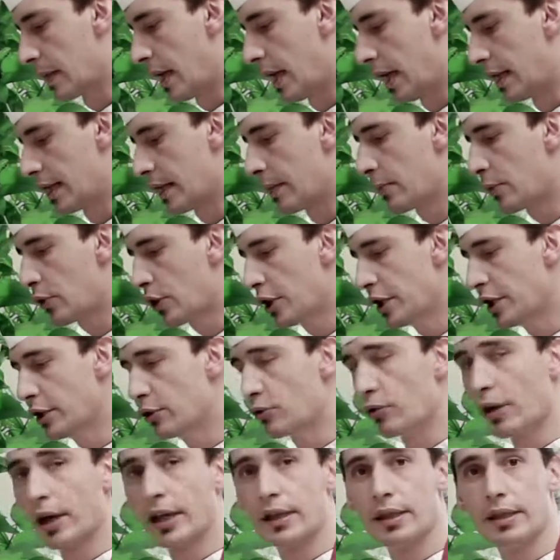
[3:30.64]
and I'm ready
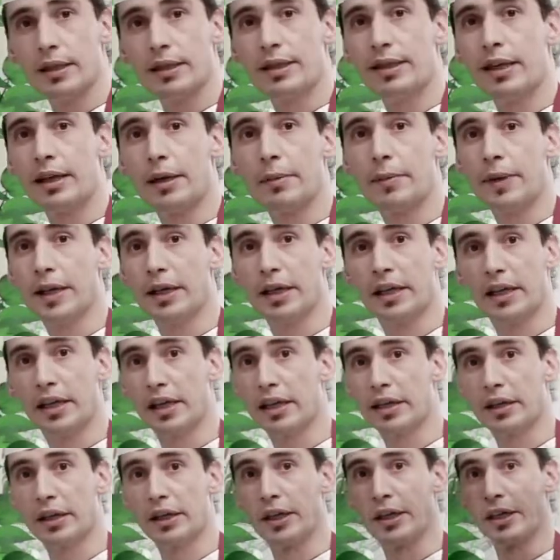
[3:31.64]
to add the remaining
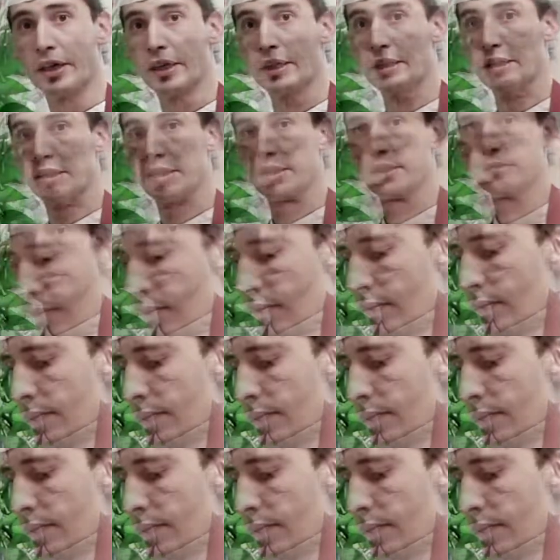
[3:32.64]
ingredients.